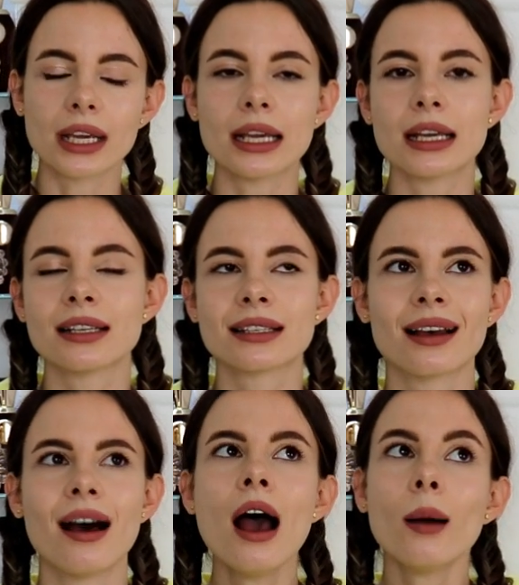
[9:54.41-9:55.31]
is
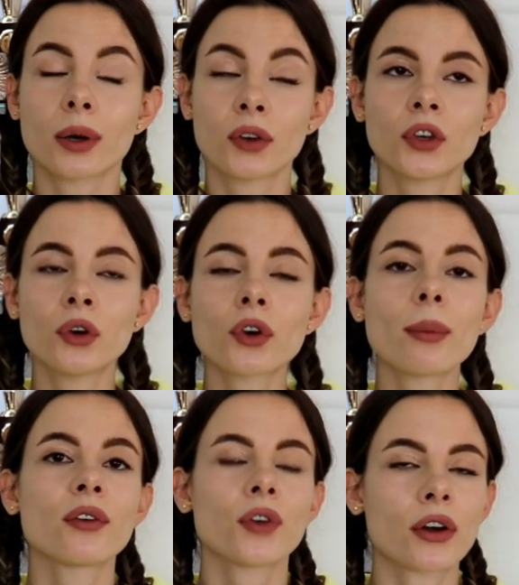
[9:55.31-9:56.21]
perfume from
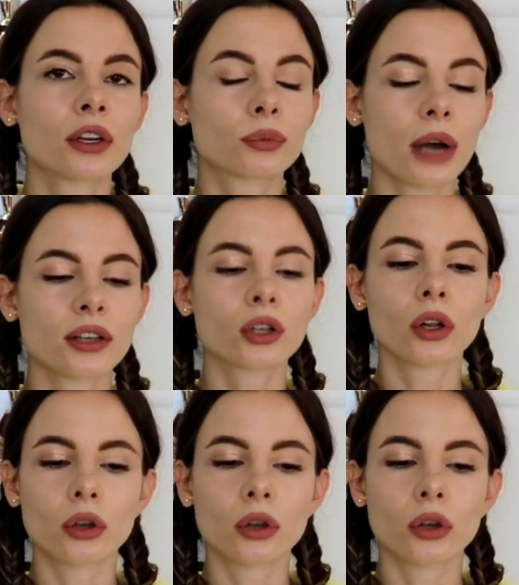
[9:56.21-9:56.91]
my favorite brand,